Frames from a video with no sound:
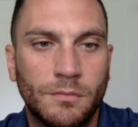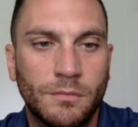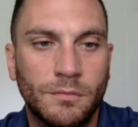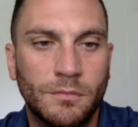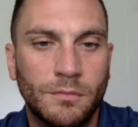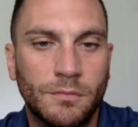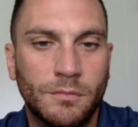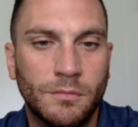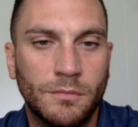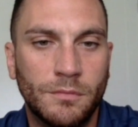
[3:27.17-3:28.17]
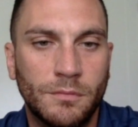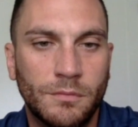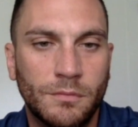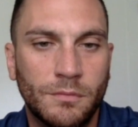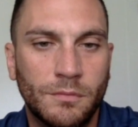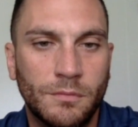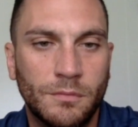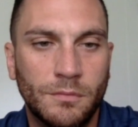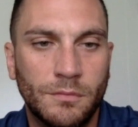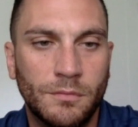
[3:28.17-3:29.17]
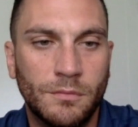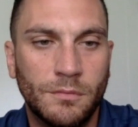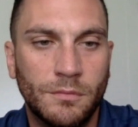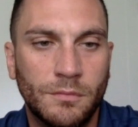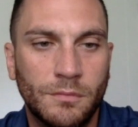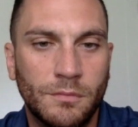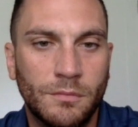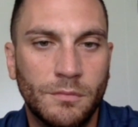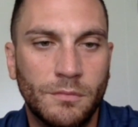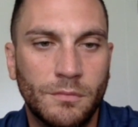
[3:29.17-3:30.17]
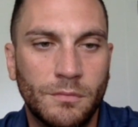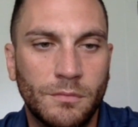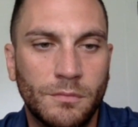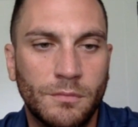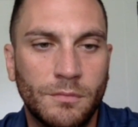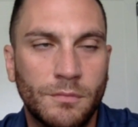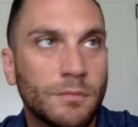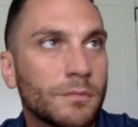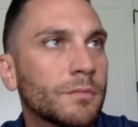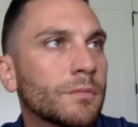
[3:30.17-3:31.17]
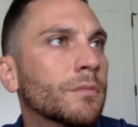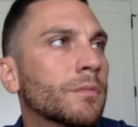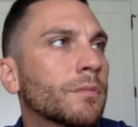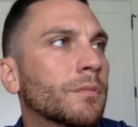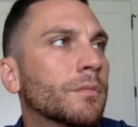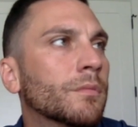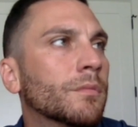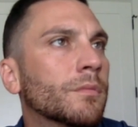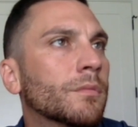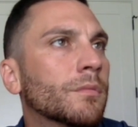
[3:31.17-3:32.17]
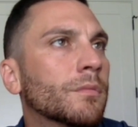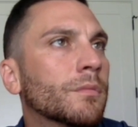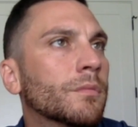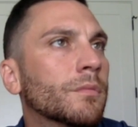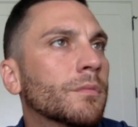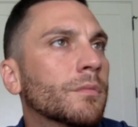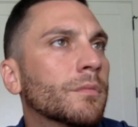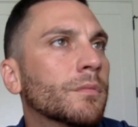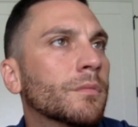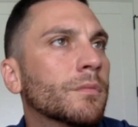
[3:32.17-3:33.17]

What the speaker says: (not speaking)